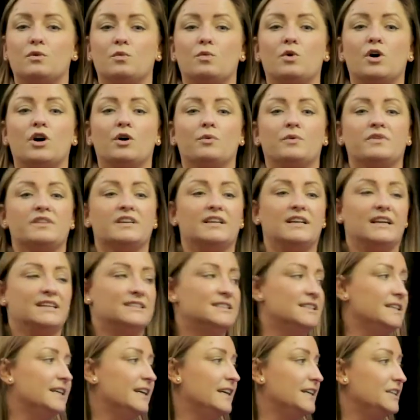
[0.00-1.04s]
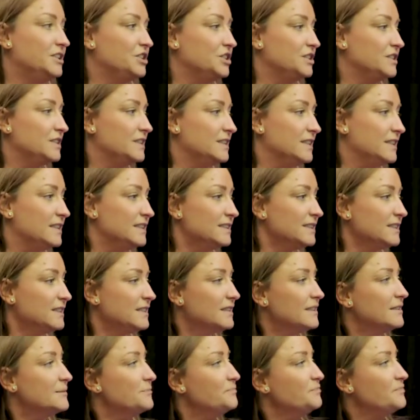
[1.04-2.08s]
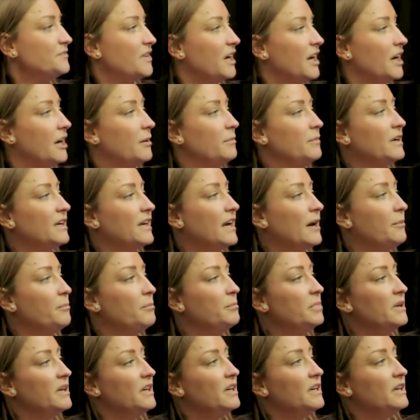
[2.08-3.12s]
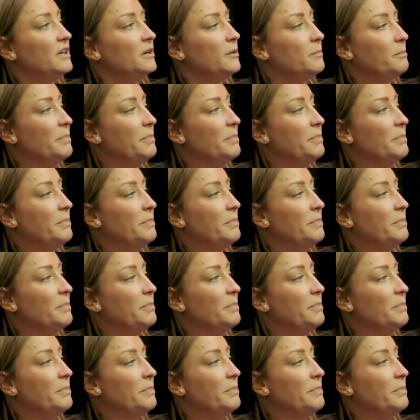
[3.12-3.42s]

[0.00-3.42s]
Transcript: that work within letting agencies, can be